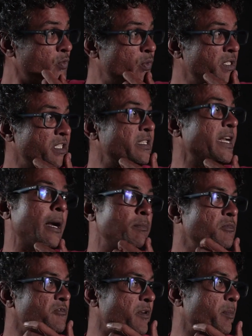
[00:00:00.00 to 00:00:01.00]
of which is
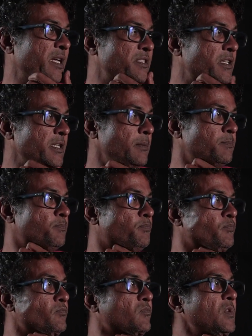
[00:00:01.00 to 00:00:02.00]
adaptive capacity,
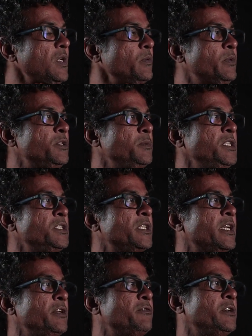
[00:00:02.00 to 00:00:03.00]
which means
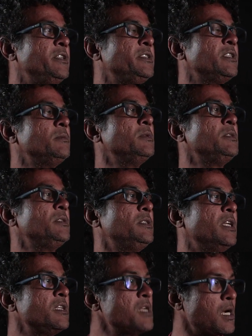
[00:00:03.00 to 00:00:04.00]
that if a disturbance
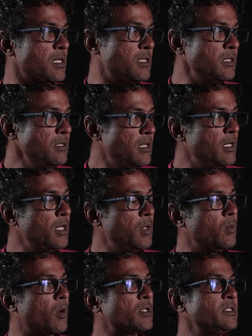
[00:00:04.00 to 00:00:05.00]
does occur,
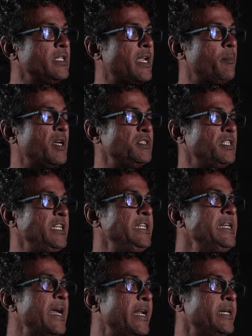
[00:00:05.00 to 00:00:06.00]
what is the capacity
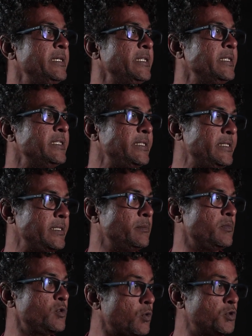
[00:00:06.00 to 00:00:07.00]
inherent in the system,
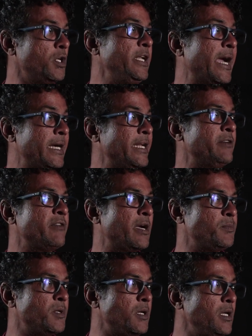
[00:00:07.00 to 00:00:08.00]
socially and
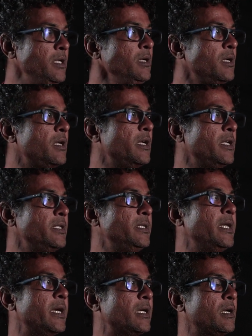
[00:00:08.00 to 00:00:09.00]
environmentally,
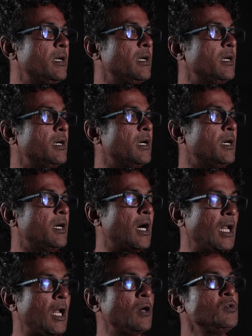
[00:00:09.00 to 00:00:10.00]
that
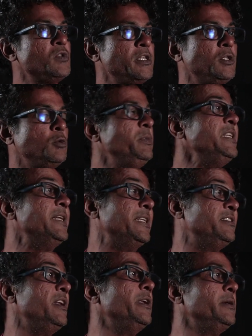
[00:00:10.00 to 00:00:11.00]
allows it to be
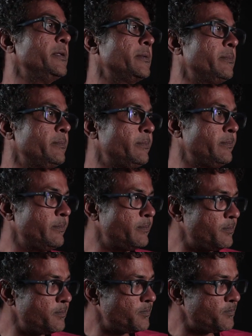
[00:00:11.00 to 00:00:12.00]
resilient?
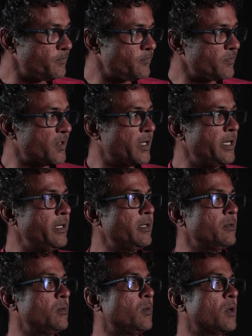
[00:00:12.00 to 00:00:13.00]
Right?
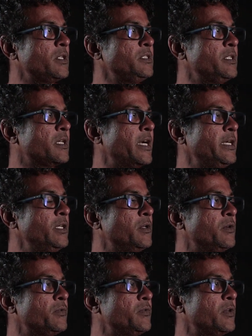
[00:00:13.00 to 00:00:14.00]
What is the kind of